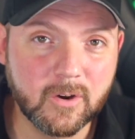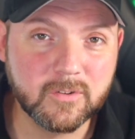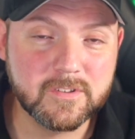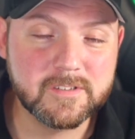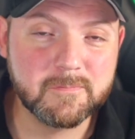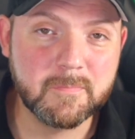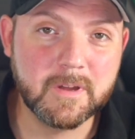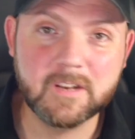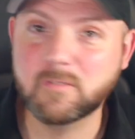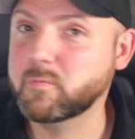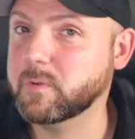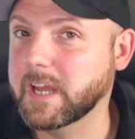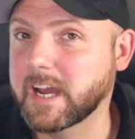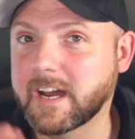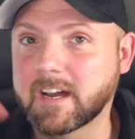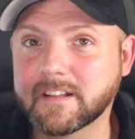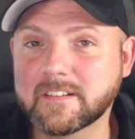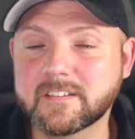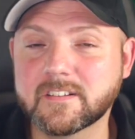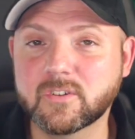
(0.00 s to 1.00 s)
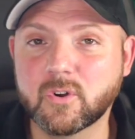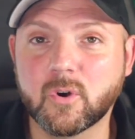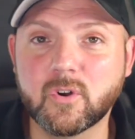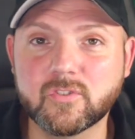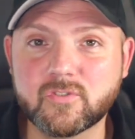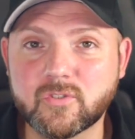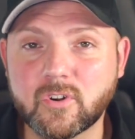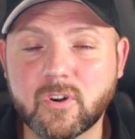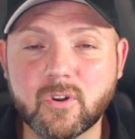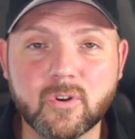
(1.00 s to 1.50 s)
announcement. We answered
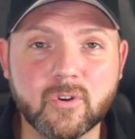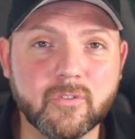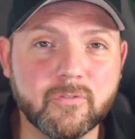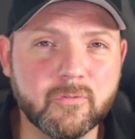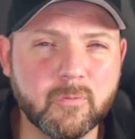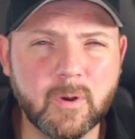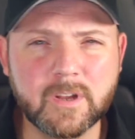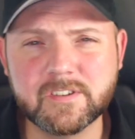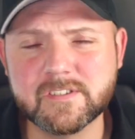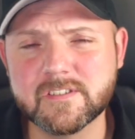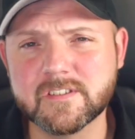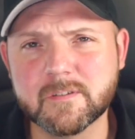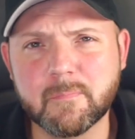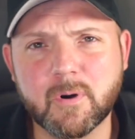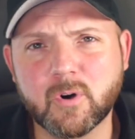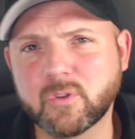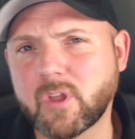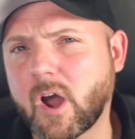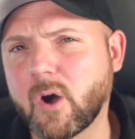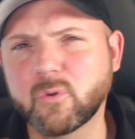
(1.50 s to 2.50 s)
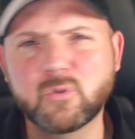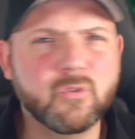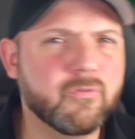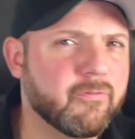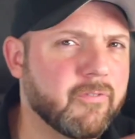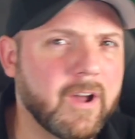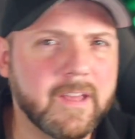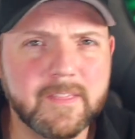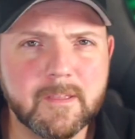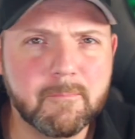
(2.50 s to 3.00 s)
also a lot of questions about how
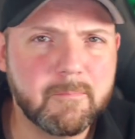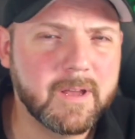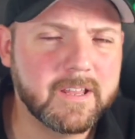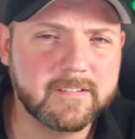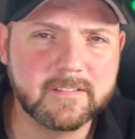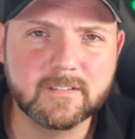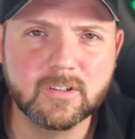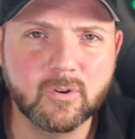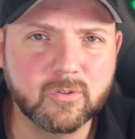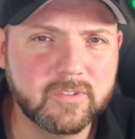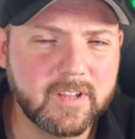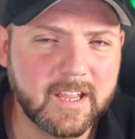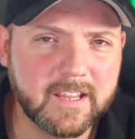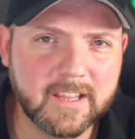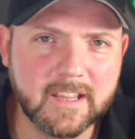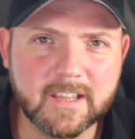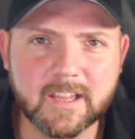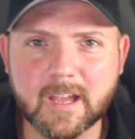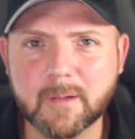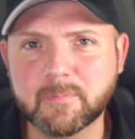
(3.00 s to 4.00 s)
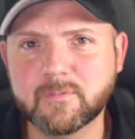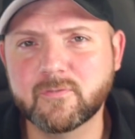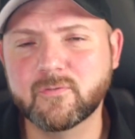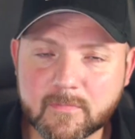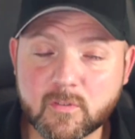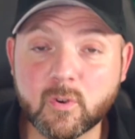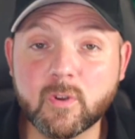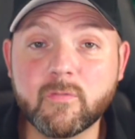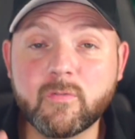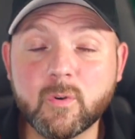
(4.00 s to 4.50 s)
to find the best note-taking
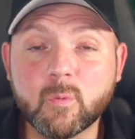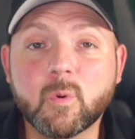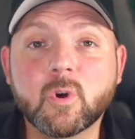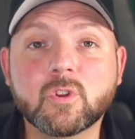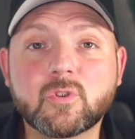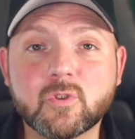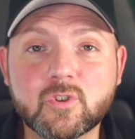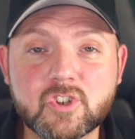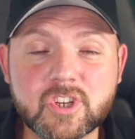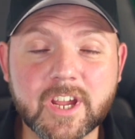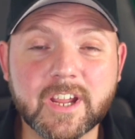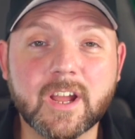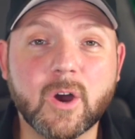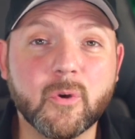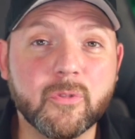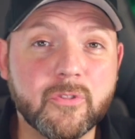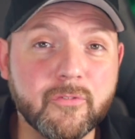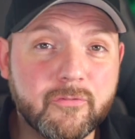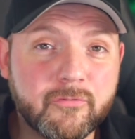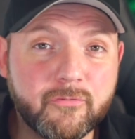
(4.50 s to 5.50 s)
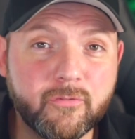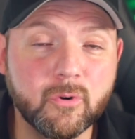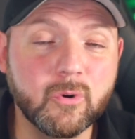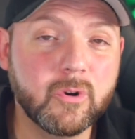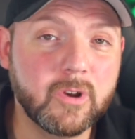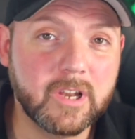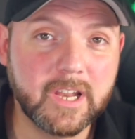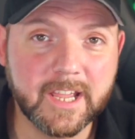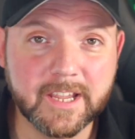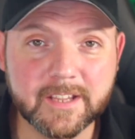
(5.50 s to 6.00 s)
apps. So if you want to check out the
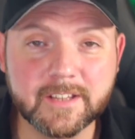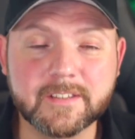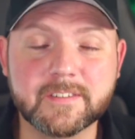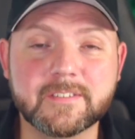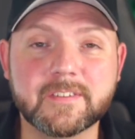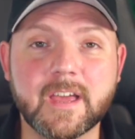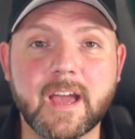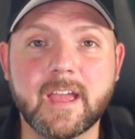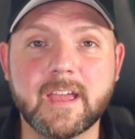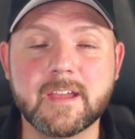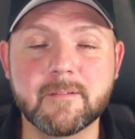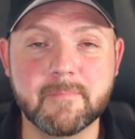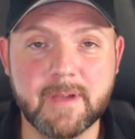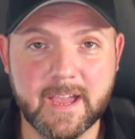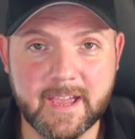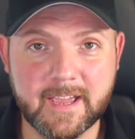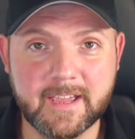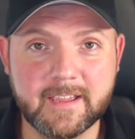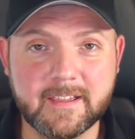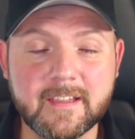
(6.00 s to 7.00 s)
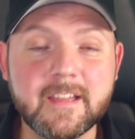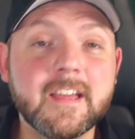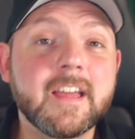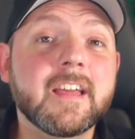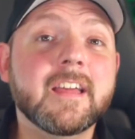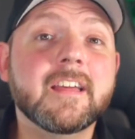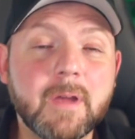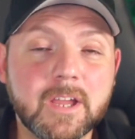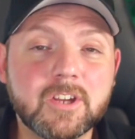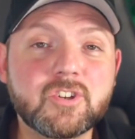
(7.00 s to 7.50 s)
full-length AMA,
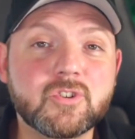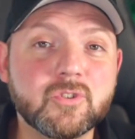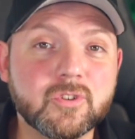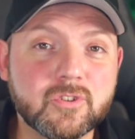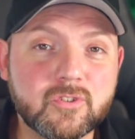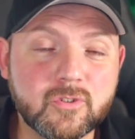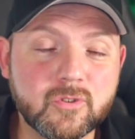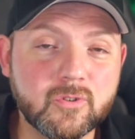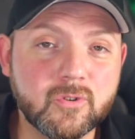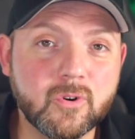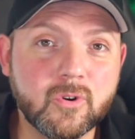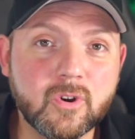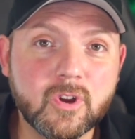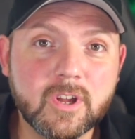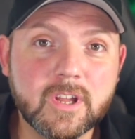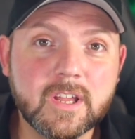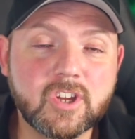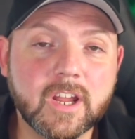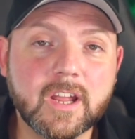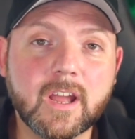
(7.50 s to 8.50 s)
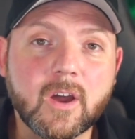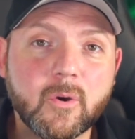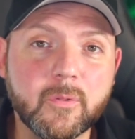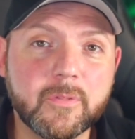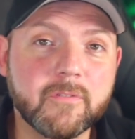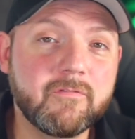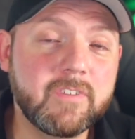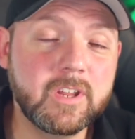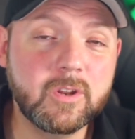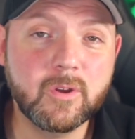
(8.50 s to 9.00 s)
make sure to check
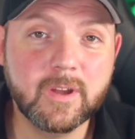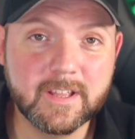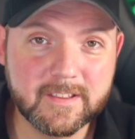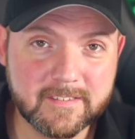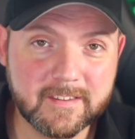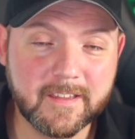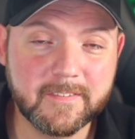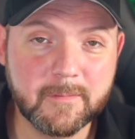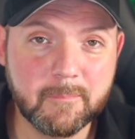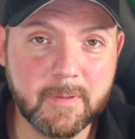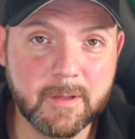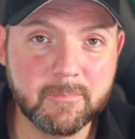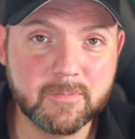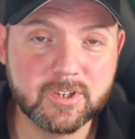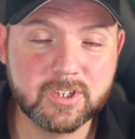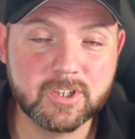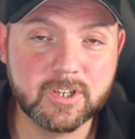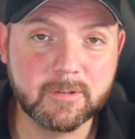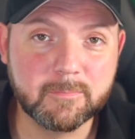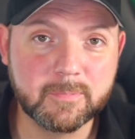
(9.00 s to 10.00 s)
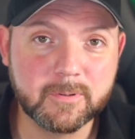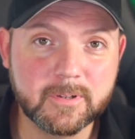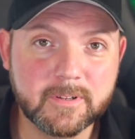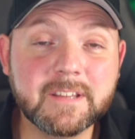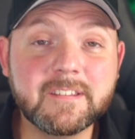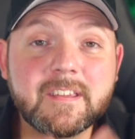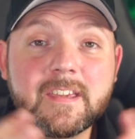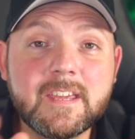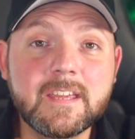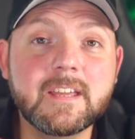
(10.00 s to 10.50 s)
out the video inside the membership.
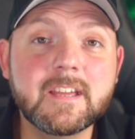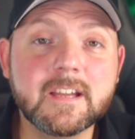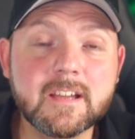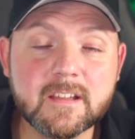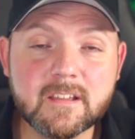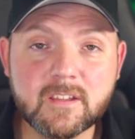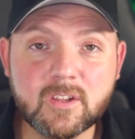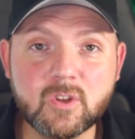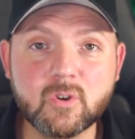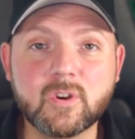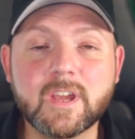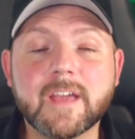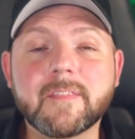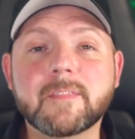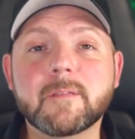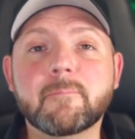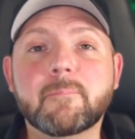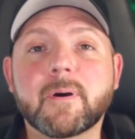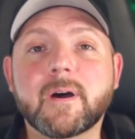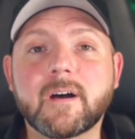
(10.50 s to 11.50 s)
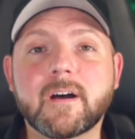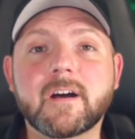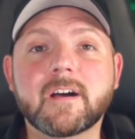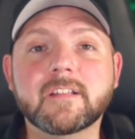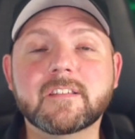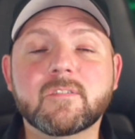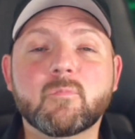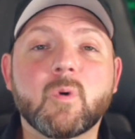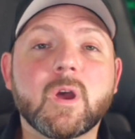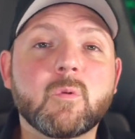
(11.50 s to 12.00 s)
But here you get the
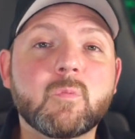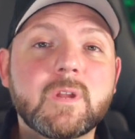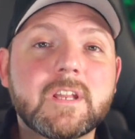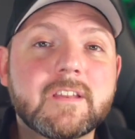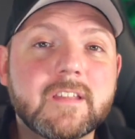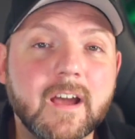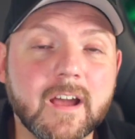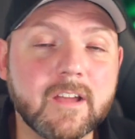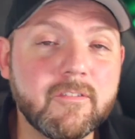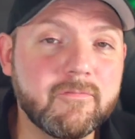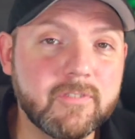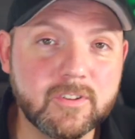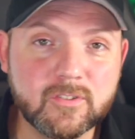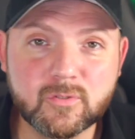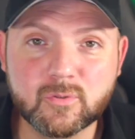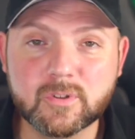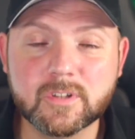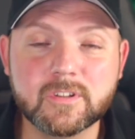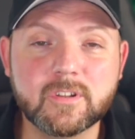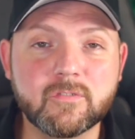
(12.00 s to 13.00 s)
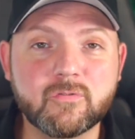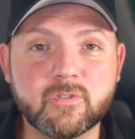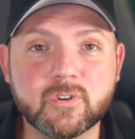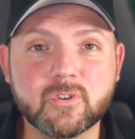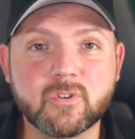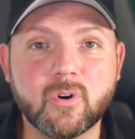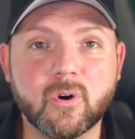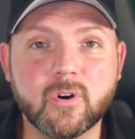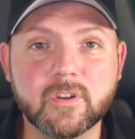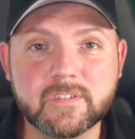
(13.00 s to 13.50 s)
part where we dive into the
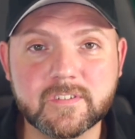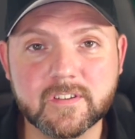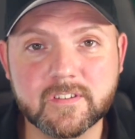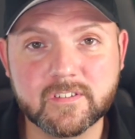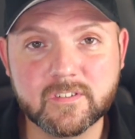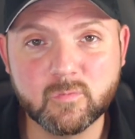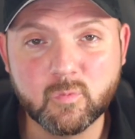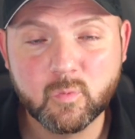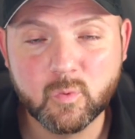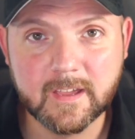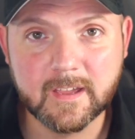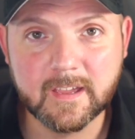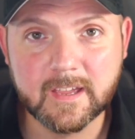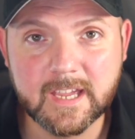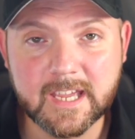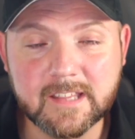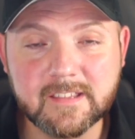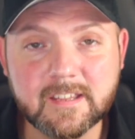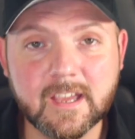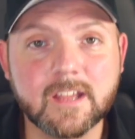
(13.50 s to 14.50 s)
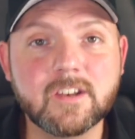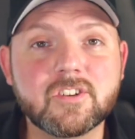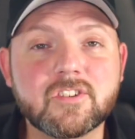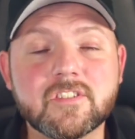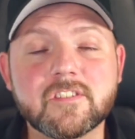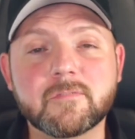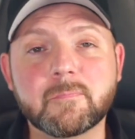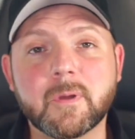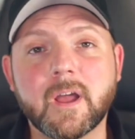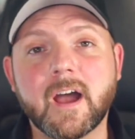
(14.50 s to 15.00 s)
different courses, the
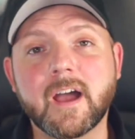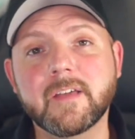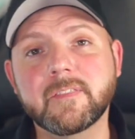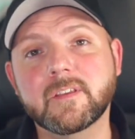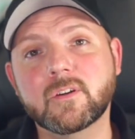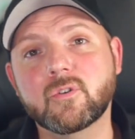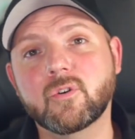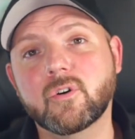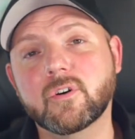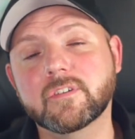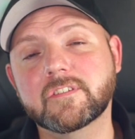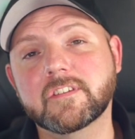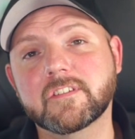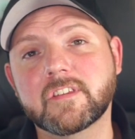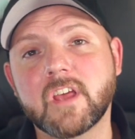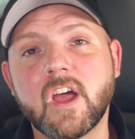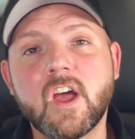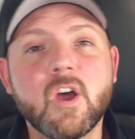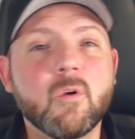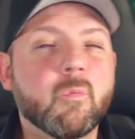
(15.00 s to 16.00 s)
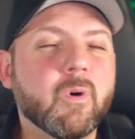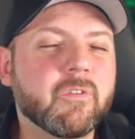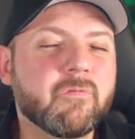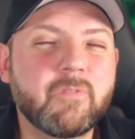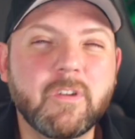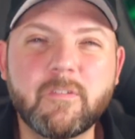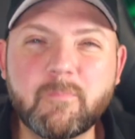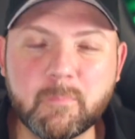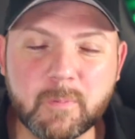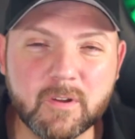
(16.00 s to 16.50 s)
intentions behind the courses,
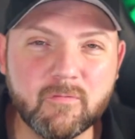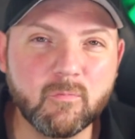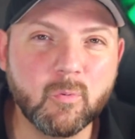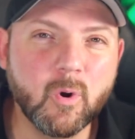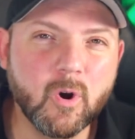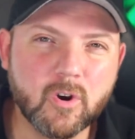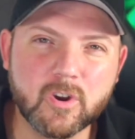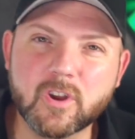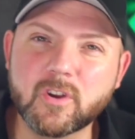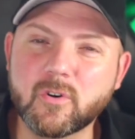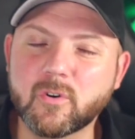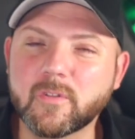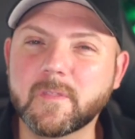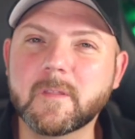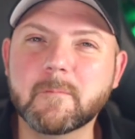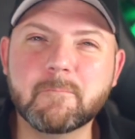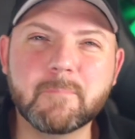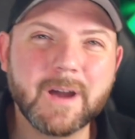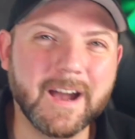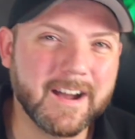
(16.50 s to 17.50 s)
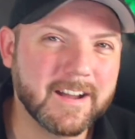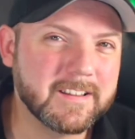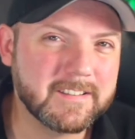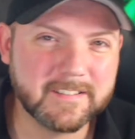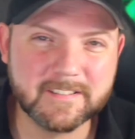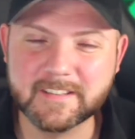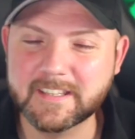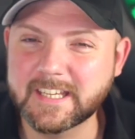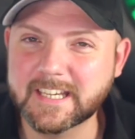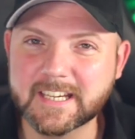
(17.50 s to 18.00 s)
what we've been working on the
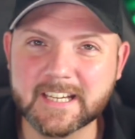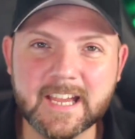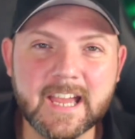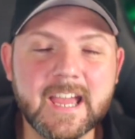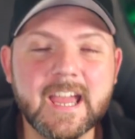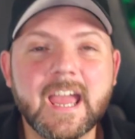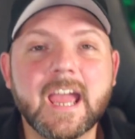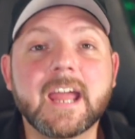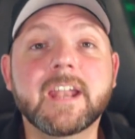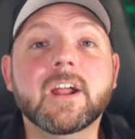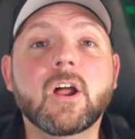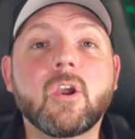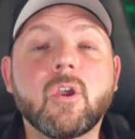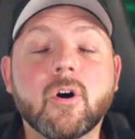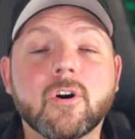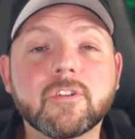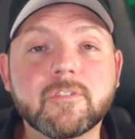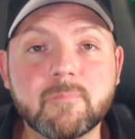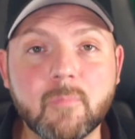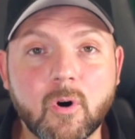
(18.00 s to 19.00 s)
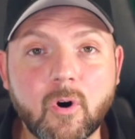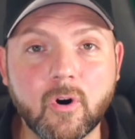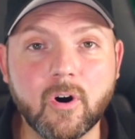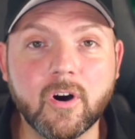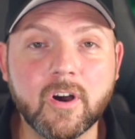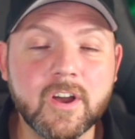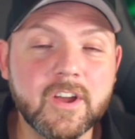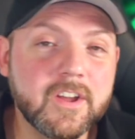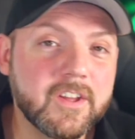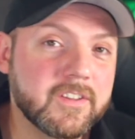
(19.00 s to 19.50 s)
past year, and a lot
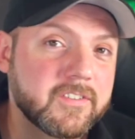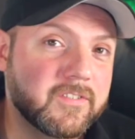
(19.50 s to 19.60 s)
more.